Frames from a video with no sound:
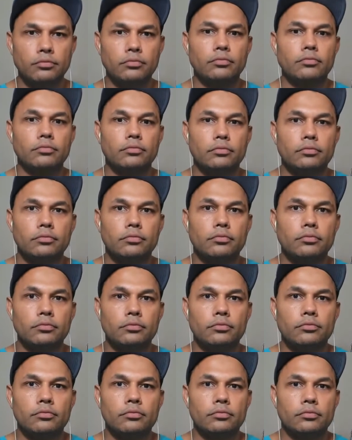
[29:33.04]

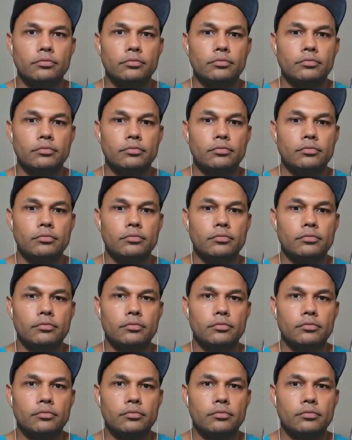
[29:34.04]

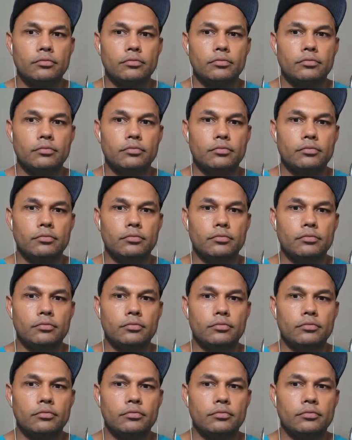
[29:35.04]

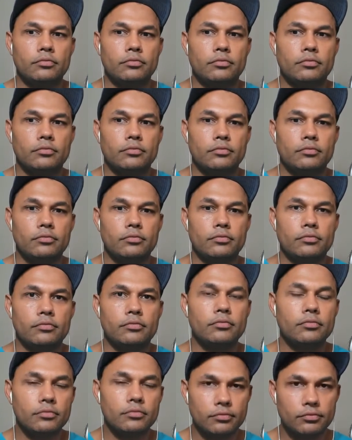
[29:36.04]

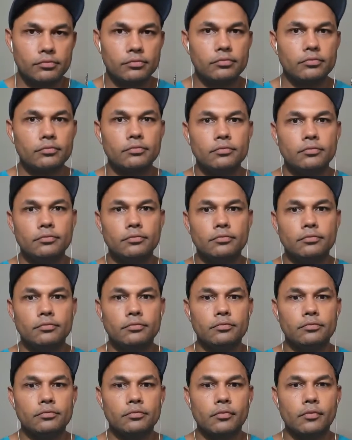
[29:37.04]

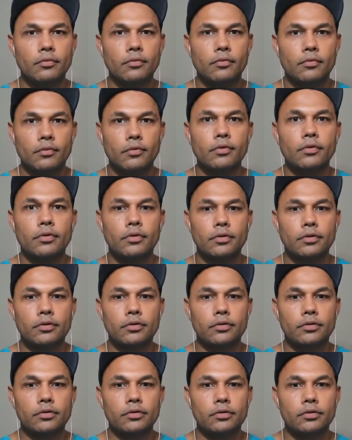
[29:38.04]

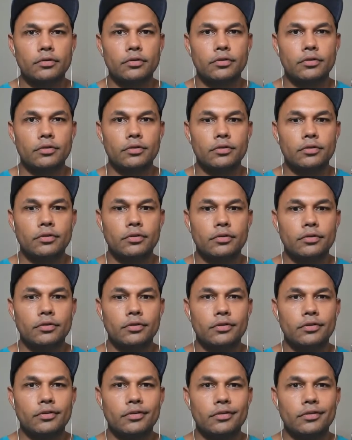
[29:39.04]

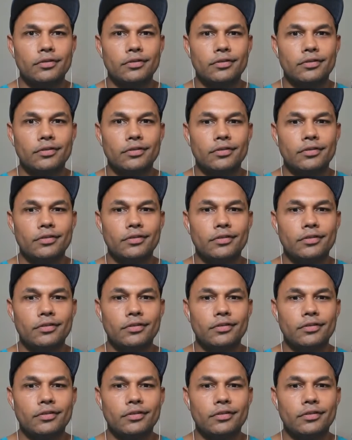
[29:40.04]
(not speaking)